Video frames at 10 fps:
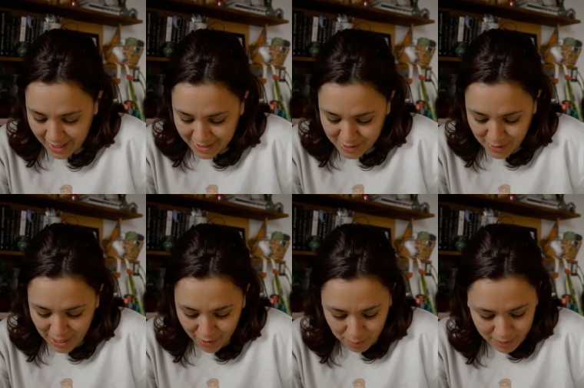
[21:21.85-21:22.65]
Like, so
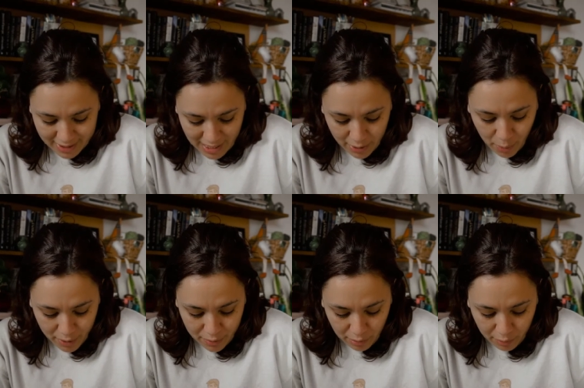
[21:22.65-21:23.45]
now I'm like, now I
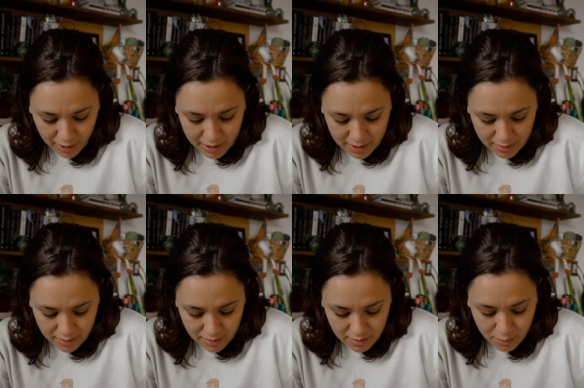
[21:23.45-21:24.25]
want to reread it
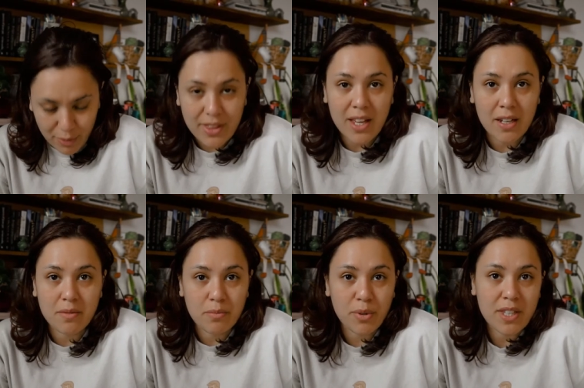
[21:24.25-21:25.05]
with that
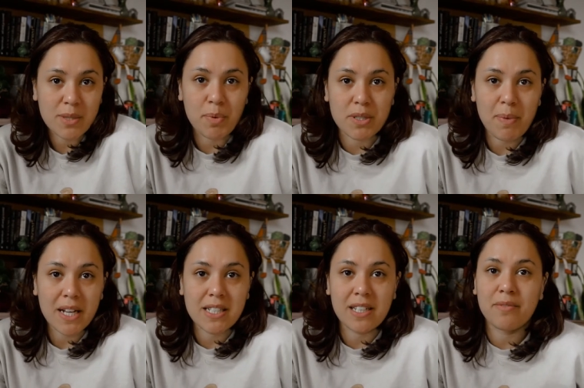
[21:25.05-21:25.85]
with this
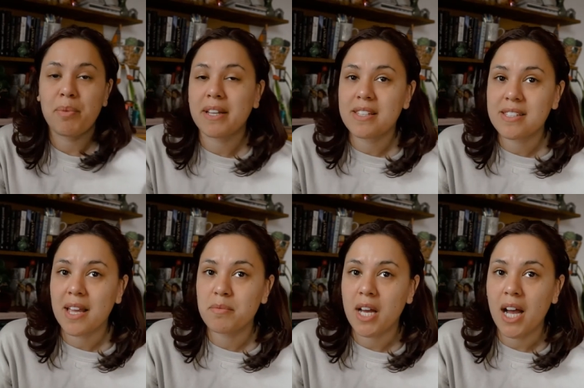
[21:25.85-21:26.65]
perspective but at the
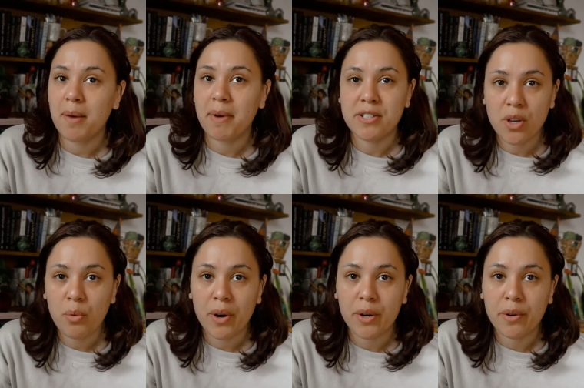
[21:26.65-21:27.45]
same time I
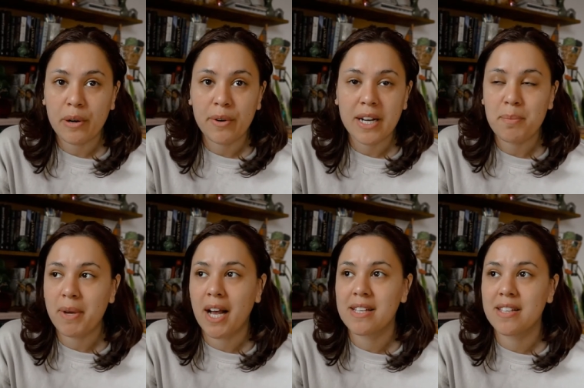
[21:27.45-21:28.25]
don't want to reread it
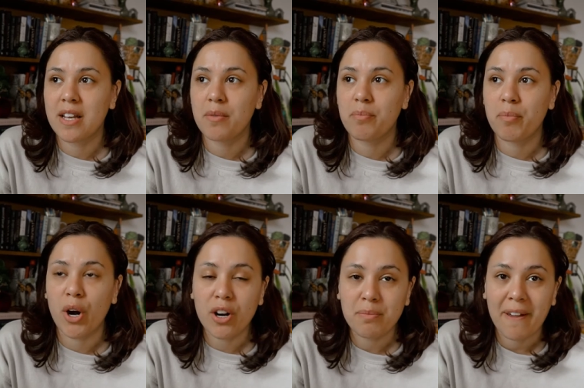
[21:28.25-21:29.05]
because it
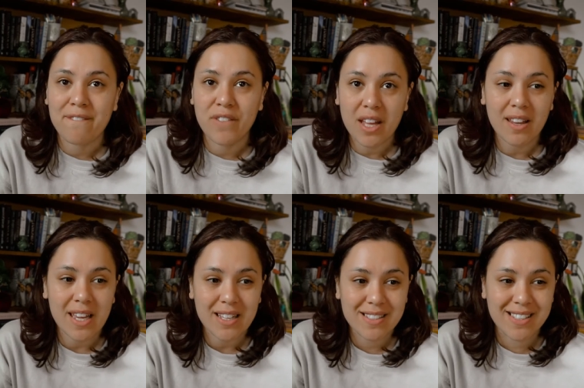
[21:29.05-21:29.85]
hurt my
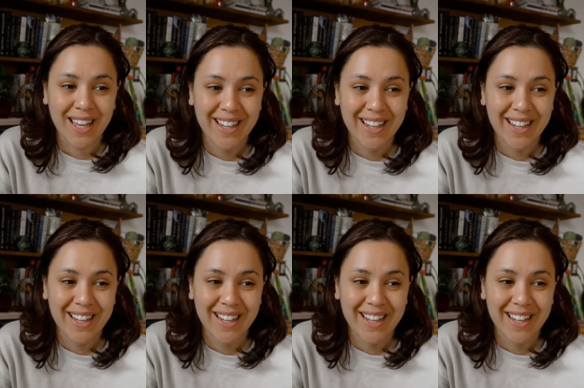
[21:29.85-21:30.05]
feelings